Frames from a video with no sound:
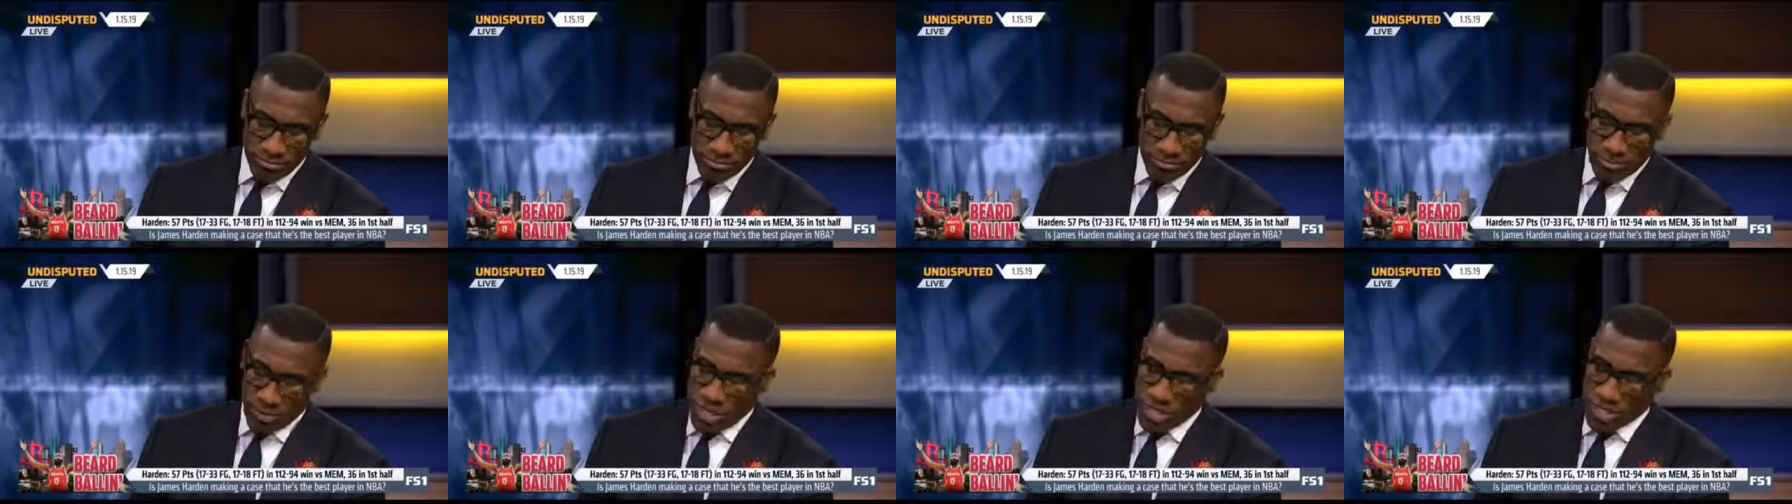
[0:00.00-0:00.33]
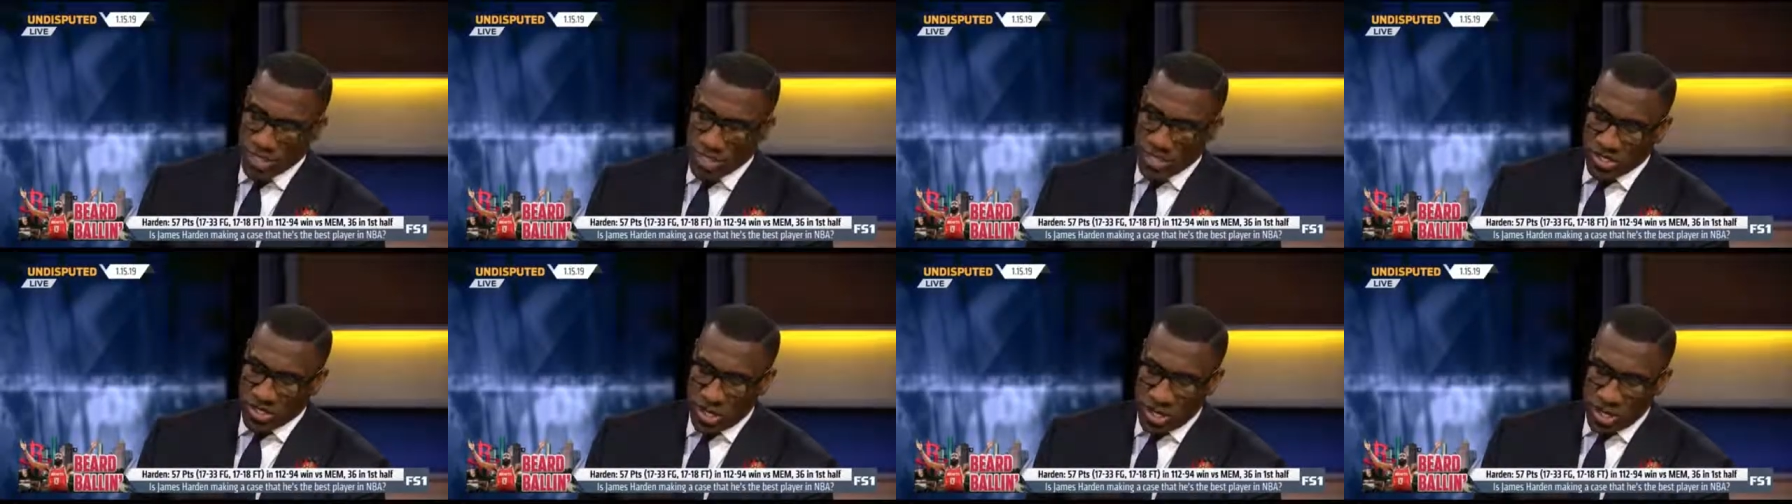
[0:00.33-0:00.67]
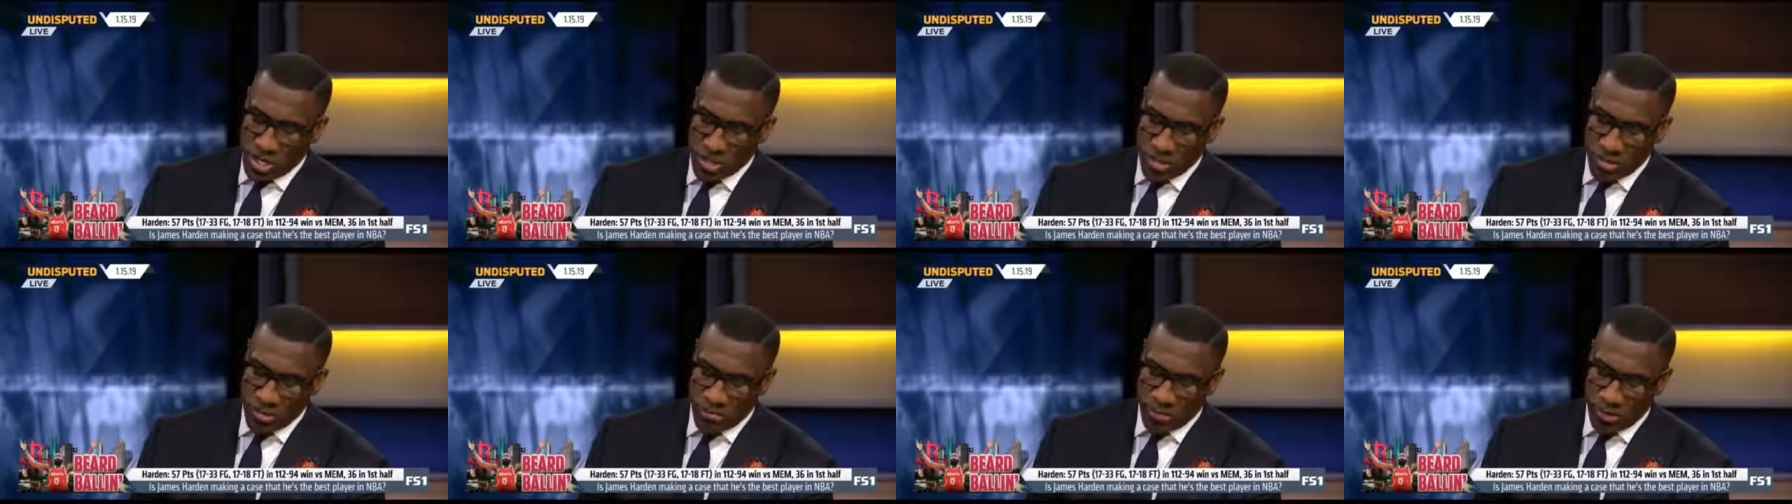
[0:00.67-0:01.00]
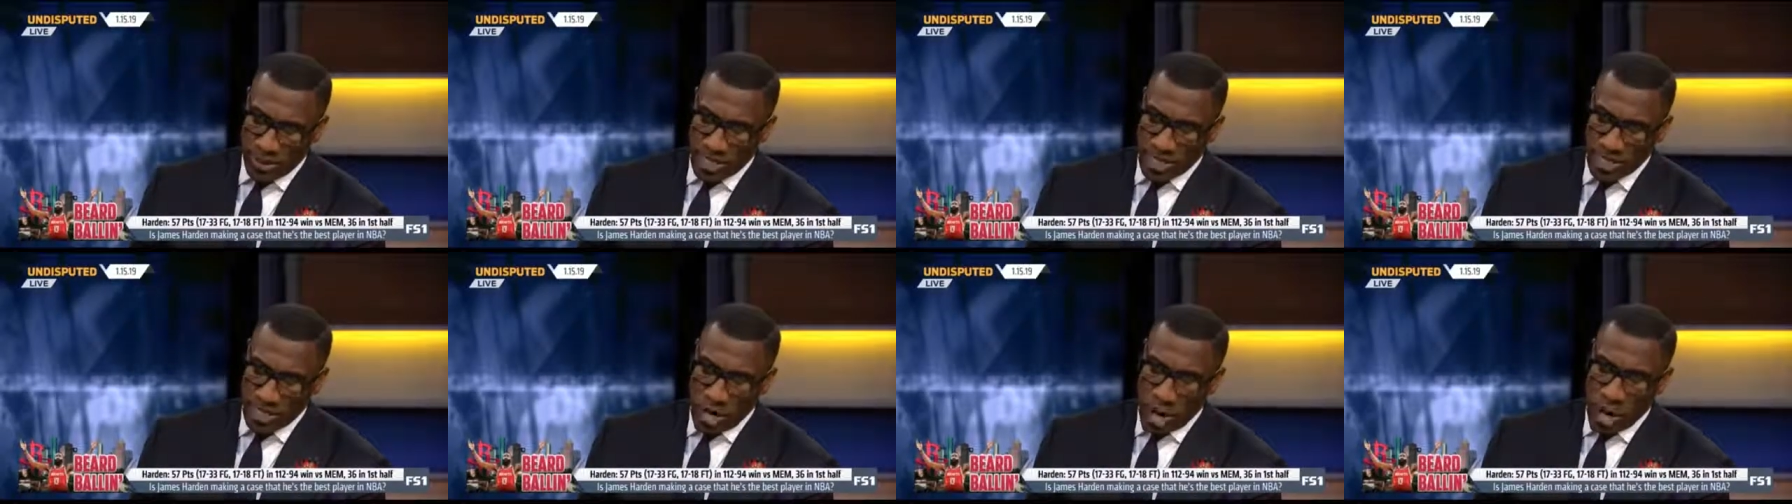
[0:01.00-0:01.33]
P.J. Tucker
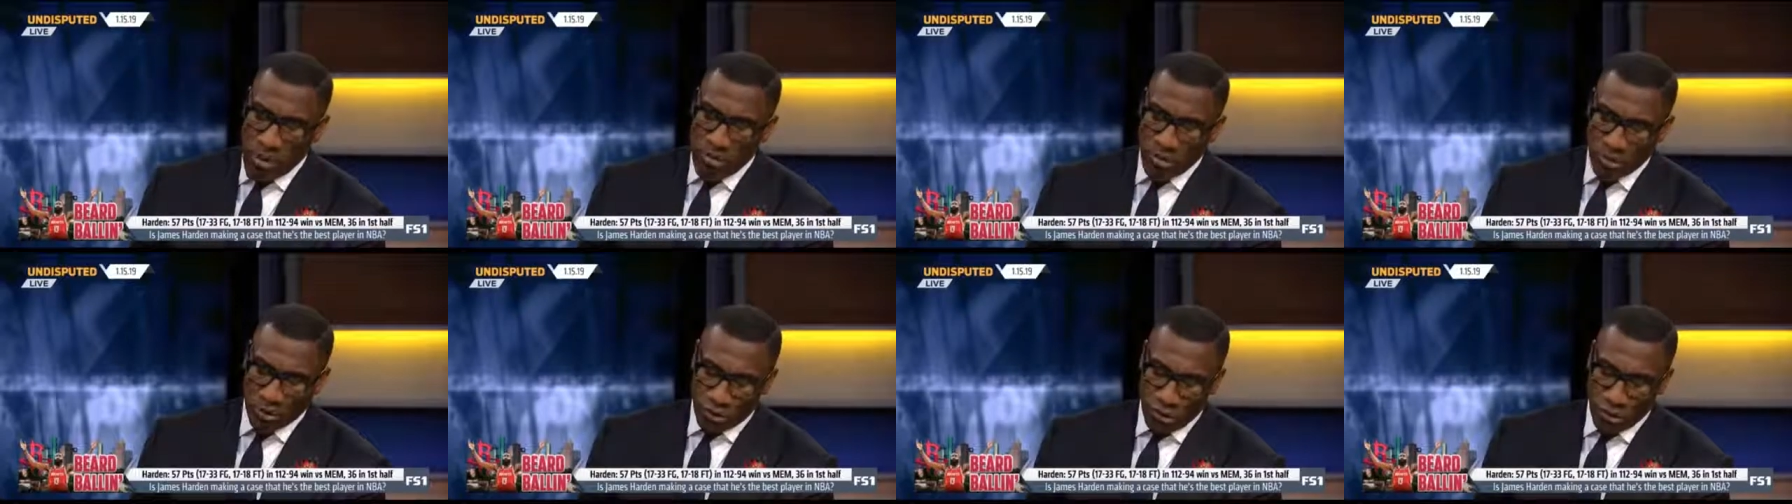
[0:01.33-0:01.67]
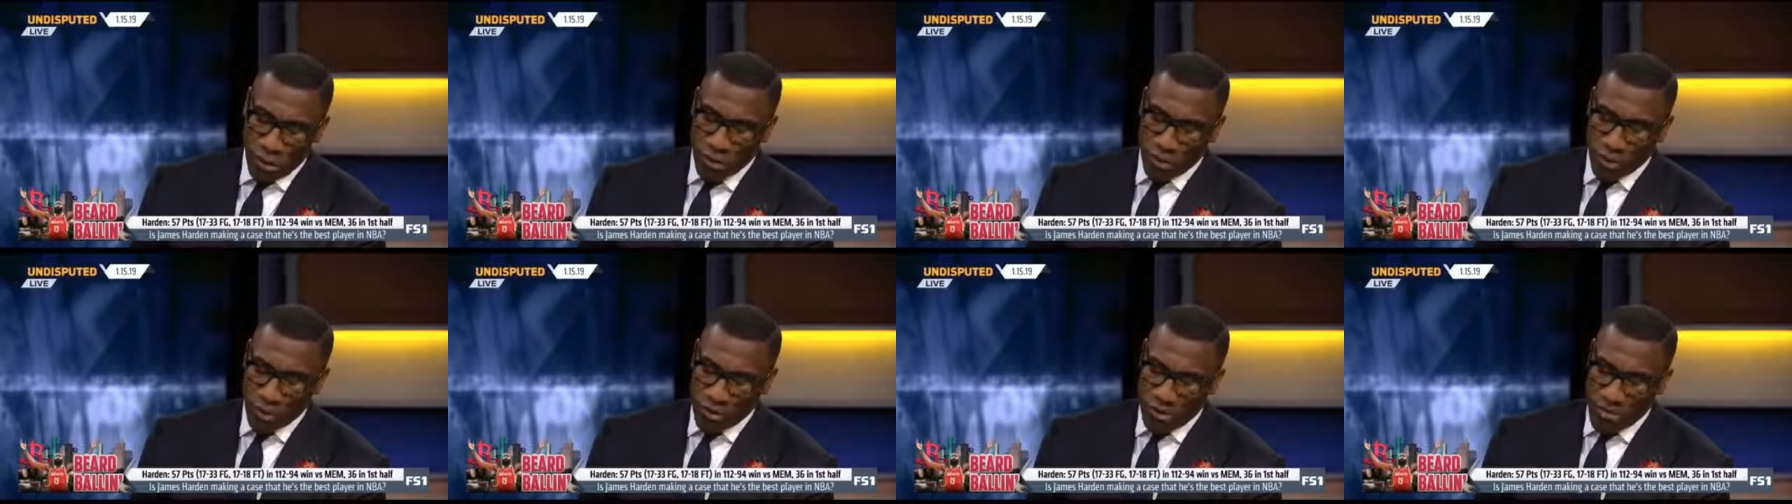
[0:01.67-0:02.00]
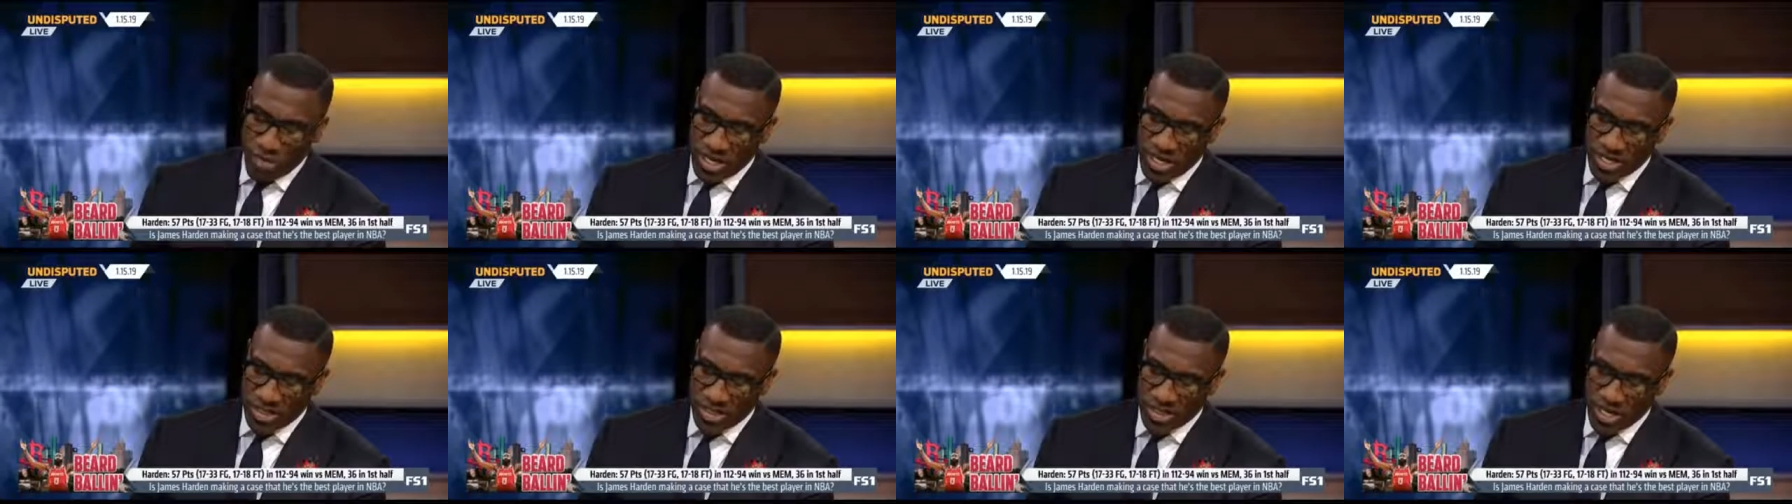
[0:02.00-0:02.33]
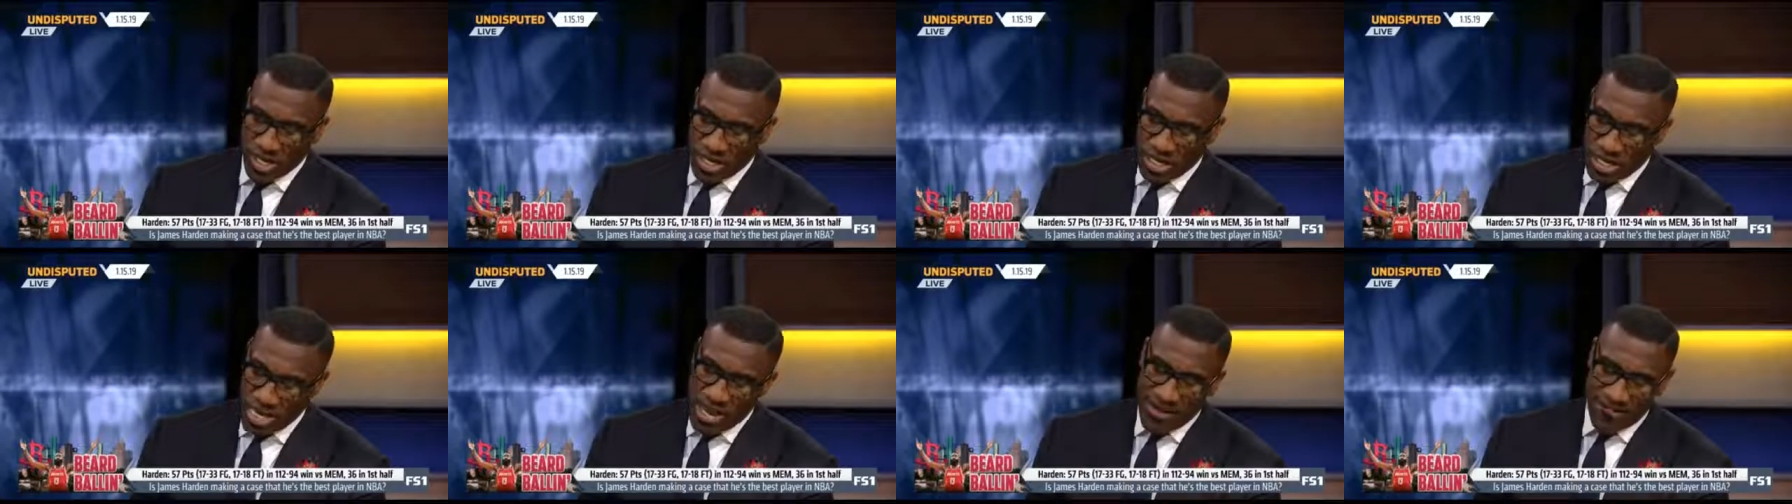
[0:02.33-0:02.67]
played almost 32 minutes.
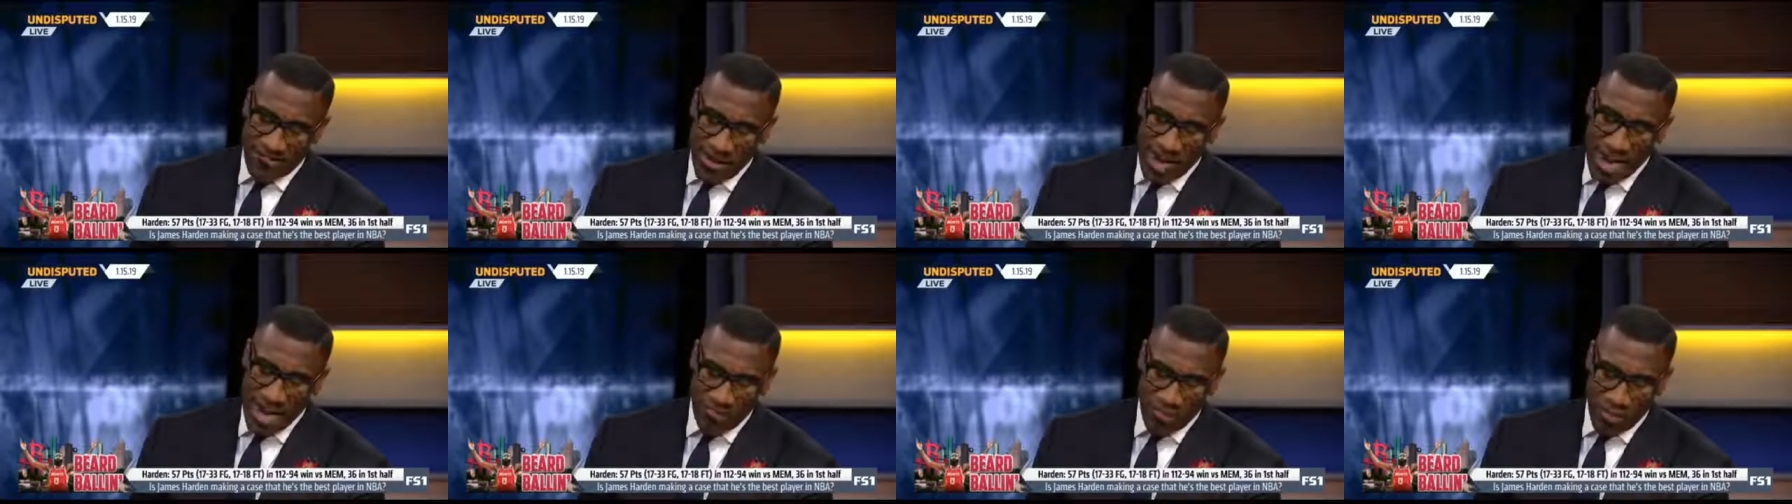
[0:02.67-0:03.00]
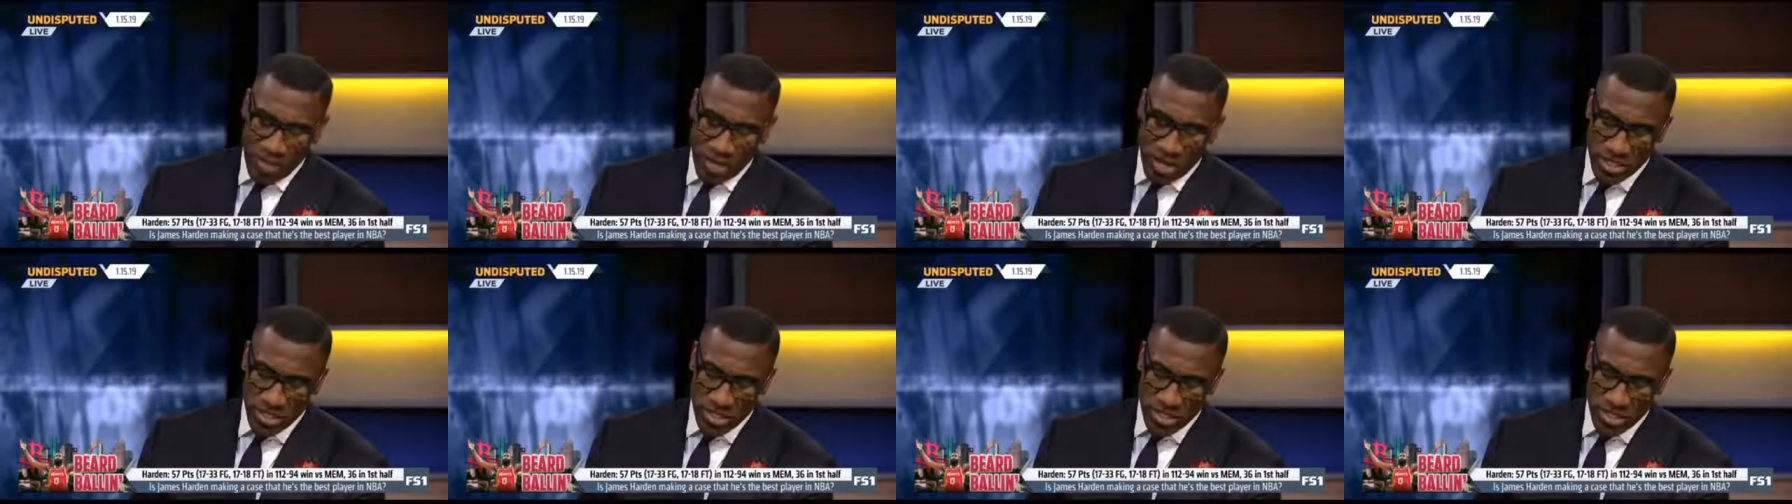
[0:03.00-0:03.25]
He had 5 points.